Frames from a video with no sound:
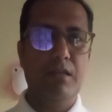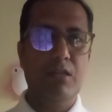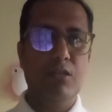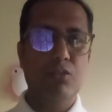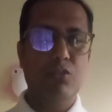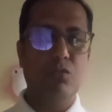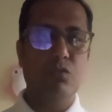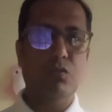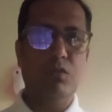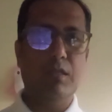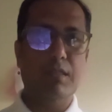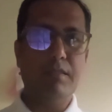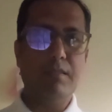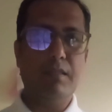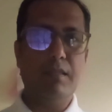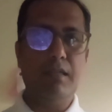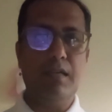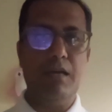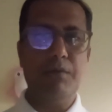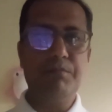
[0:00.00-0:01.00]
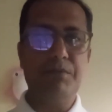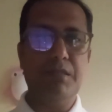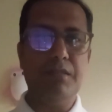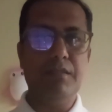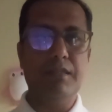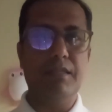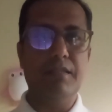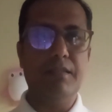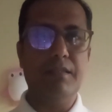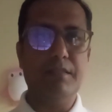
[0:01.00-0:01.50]
so let's say after
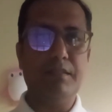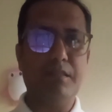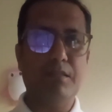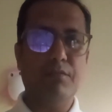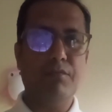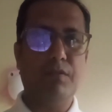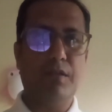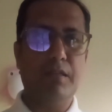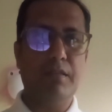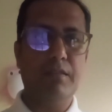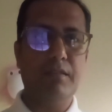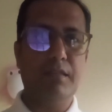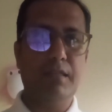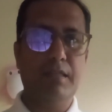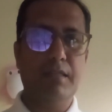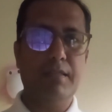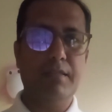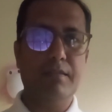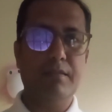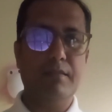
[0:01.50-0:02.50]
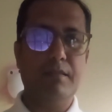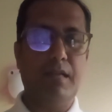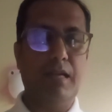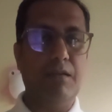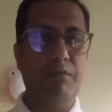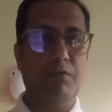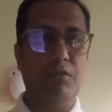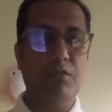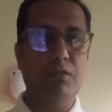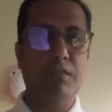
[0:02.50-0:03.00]
10 years if I realize I
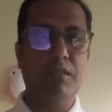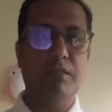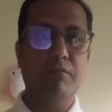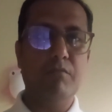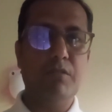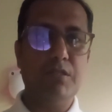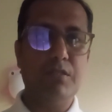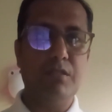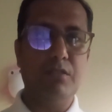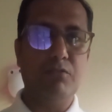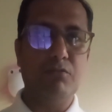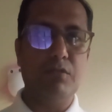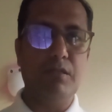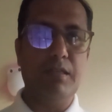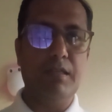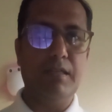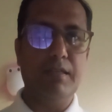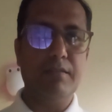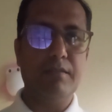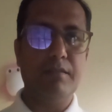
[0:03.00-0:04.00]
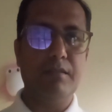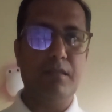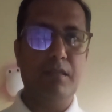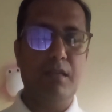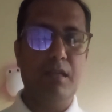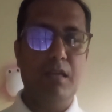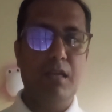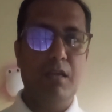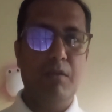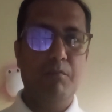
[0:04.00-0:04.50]
have already invested 12 lakhs,
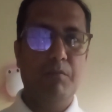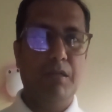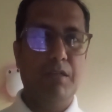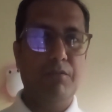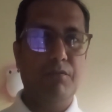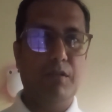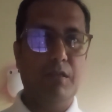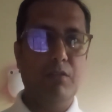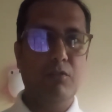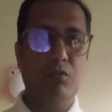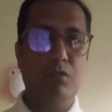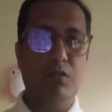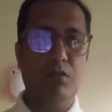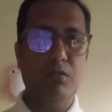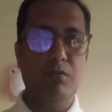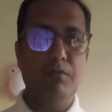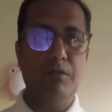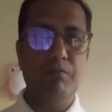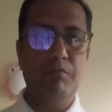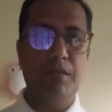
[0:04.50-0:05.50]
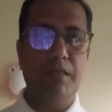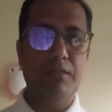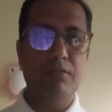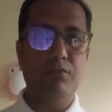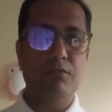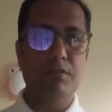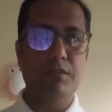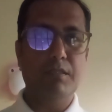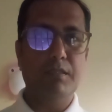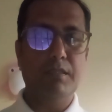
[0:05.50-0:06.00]
but if I look out even by
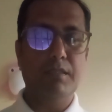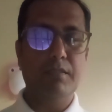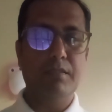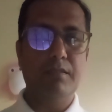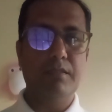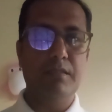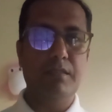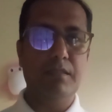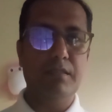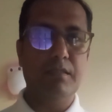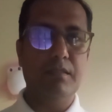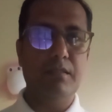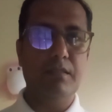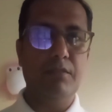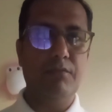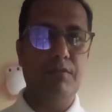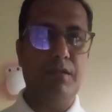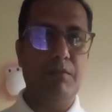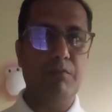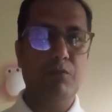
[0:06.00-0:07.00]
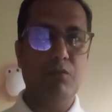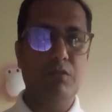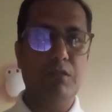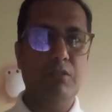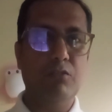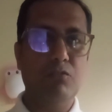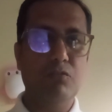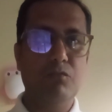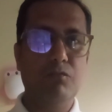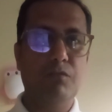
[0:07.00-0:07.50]
20th year, if I'm
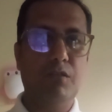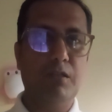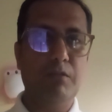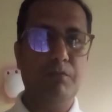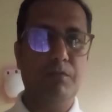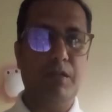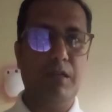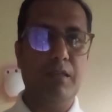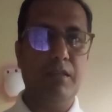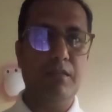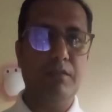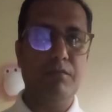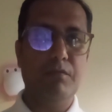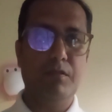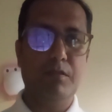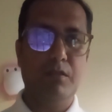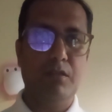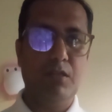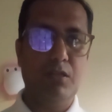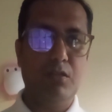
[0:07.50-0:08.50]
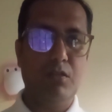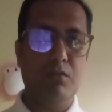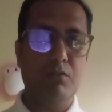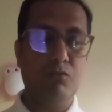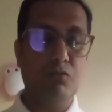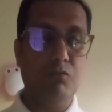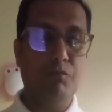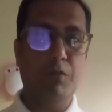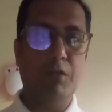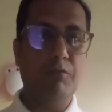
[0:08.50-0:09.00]
looking 2.5,
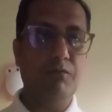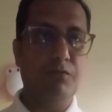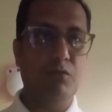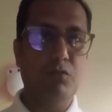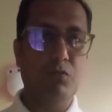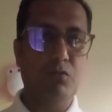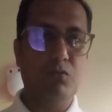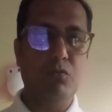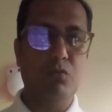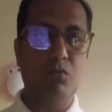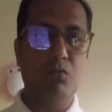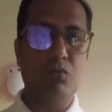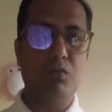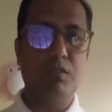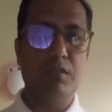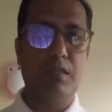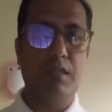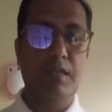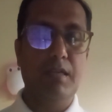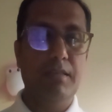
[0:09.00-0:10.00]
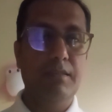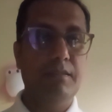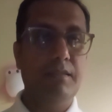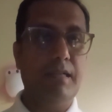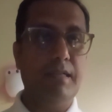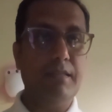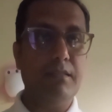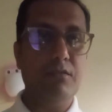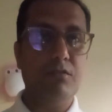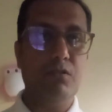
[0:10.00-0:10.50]
2.4 crores,
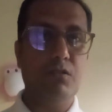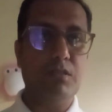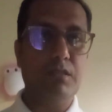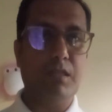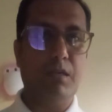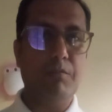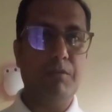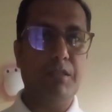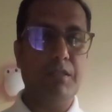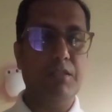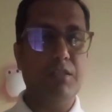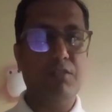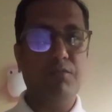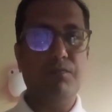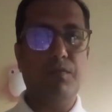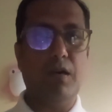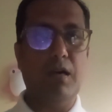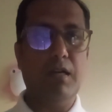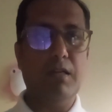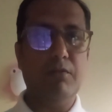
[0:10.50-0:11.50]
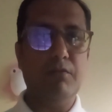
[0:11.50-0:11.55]
that is not coming, it is far